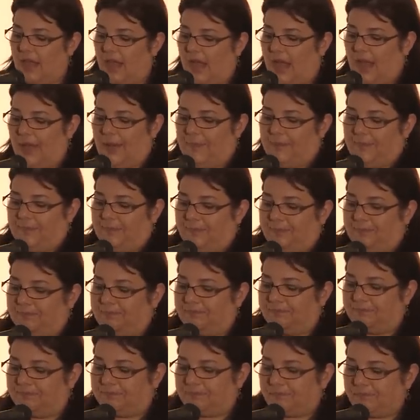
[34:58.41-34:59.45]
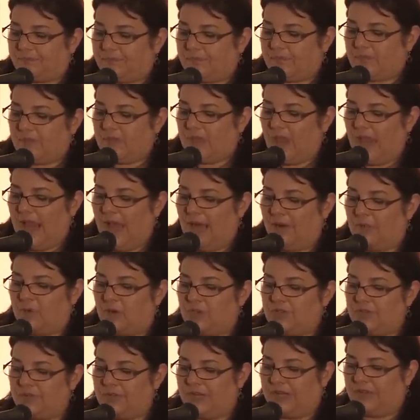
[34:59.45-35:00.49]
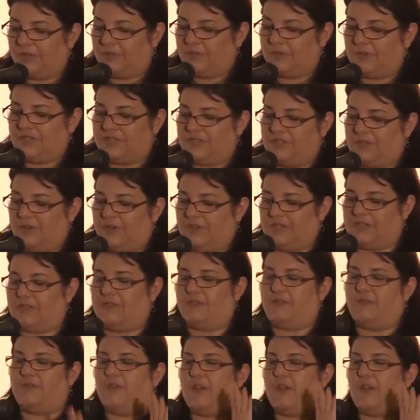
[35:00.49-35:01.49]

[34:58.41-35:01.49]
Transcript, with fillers: Um, and we're doing it through a series of,